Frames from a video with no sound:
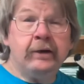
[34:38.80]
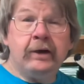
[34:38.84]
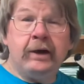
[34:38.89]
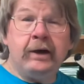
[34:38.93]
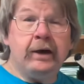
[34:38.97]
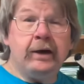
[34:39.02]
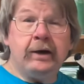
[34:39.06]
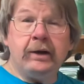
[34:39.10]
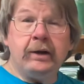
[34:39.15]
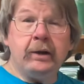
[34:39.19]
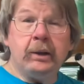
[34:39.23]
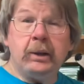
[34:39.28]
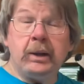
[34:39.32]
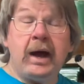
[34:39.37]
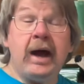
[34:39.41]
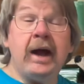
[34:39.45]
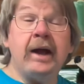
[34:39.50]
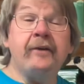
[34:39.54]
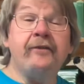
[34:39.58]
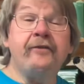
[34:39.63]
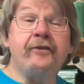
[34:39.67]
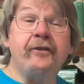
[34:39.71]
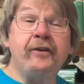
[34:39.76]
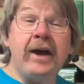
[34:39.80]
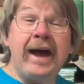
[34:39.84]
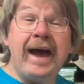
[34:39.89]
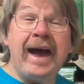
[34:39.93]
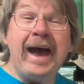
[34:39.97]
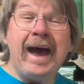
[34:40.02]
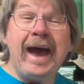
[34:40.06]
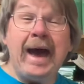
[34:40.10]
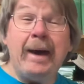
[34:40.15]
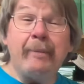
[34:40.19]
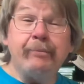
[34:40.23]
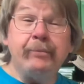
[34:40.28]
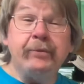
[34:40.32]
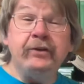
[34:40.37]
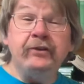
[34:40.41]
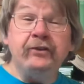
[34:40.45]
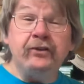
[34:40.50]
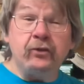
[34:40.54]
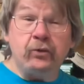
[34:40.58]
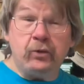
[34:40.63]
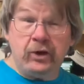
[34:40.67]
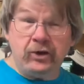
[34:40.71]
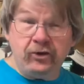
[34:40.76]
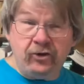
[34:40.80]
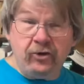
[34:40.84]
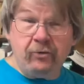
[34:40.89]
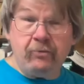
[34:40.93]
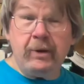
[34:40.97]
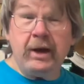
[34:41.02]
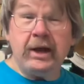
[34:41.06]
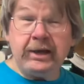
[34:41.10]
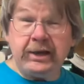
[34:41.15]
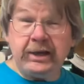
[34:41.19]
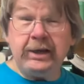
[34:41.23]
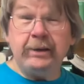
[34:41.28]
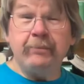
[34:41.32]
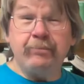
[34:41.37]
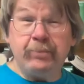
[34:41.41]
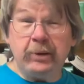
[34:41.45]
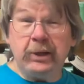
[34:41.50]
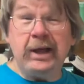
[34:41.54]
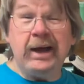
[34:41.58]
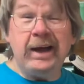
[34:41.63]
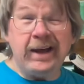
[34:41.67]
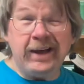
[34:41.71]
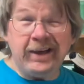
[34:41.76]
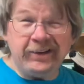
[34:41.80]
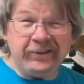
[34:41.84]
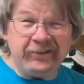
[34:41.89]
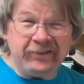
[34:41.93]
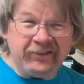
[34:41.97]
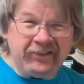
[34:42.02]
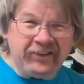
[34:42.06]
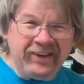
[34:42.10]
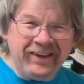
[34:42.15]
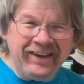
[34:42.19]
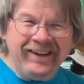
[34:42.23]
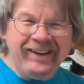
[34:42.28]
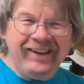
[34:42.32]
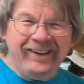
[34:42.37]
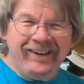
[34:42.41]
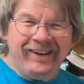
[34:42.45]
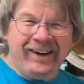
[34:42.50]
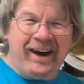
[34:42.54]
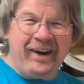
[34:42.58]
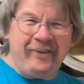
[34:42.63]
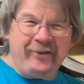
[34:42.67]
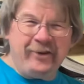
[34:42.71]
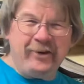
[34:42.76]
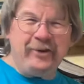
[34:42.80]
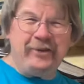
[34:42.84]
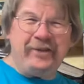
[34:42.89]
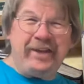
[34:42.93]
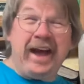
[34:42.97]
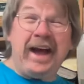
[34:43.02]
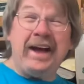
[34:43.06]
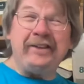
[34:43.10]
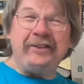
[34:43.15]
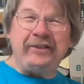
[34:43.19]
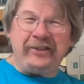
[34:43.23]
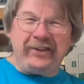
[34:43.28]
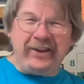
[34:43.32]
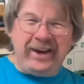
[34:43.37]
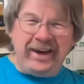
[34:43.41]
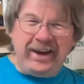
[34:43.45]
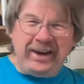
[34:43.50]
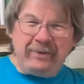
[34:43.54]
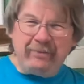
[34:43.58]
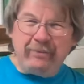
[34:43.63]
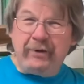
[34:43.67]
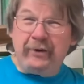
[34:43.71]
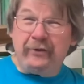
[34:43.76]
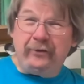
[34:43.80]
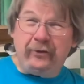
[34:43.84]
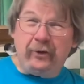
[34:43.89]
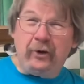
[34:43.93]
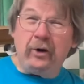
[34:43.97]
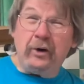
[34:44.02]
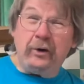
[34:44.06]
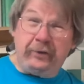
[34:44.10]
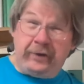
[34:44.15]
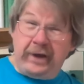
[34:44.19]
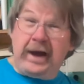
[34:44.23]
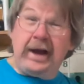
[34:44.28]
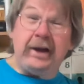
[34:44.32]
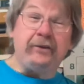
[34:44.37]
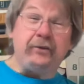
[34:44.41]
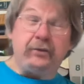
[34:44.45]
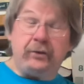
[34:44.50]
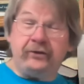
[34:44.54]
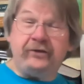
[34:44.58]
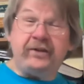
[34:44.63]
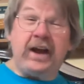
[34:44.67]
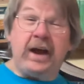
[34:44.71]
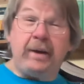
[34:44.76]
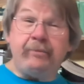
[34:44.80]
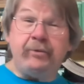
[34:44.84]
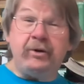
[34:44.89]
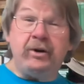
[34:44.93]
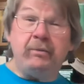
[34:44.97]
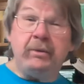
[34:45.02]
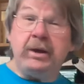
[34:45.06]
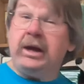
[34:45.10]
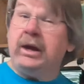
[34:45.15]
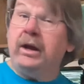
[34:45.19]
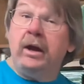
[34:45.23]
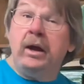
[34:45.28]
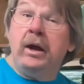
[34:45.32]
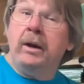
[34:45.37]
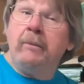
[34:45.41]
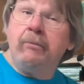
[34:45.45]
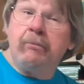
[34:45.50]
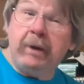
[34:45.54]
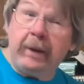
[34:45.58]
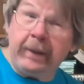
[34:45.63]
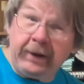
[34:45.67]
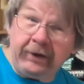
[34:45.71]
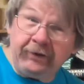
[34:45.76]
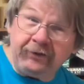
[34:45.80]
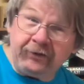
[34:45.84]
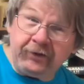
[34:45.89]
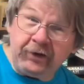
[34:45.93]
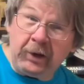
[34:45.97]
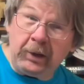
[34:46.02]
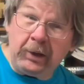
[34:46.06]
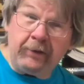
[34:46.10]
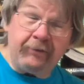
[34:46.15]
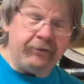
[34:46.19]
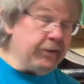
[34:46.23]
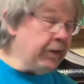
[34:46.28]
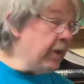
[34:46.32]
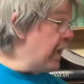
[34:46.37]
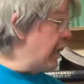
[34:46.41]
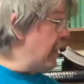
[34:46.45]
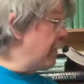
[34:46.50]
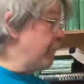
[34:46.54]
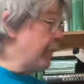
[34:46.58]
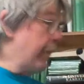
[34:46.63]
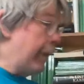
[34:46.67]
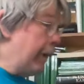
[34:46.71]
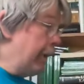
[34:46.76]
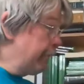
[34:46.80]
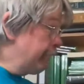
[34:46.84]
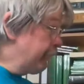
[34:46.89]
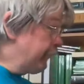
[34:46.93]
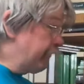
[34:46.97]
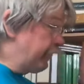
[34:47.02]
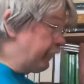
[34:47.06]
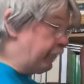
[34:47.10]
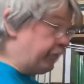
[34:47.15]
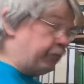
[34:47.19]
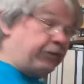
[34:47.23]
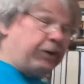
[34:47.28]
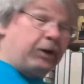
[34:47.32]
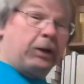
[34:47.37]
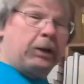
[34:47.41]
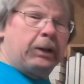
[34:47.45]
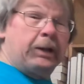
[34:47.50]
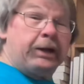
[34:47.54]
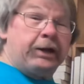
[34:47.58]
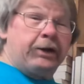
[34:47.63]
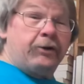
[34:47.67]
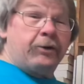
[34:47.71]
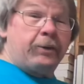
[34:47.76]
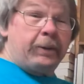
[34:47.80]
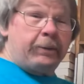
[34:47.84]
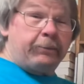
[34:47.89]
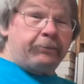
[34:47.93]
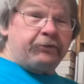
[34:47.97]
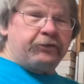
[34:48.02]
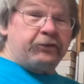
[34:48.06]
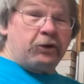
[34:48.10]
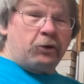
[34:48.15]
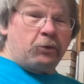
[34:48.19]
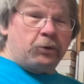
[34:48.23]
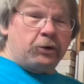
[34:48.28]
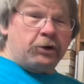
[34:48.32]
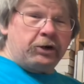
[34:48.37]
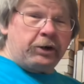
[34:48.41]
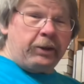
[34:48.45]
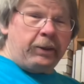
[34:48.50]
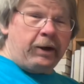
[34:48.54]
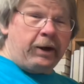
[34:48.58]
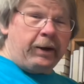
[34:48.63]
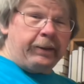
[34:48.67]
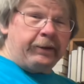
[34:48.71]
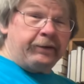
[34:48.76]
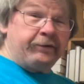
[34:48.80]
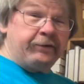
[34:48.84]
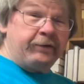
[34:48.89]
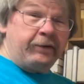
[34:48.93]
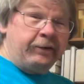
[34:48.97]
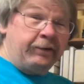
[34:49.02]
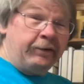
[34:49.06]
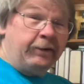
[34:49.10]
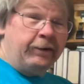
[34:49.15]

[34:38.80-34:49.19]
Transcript: Uh, life happens when you're making plans. I've heard that saying before. That's what's happened to me. But I still love the game and I'm still here and I'm still working on it.